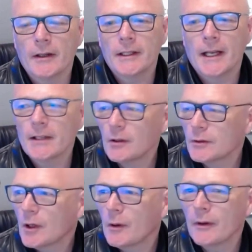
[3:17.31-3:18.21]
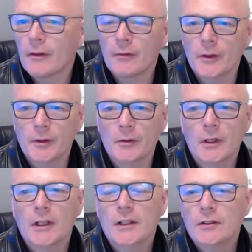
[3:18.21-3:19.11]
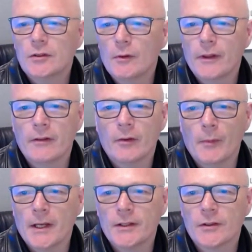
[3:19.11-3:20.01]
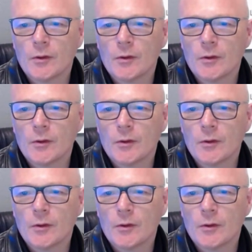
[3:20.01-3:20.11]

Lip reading: And then as I was going through some of the information,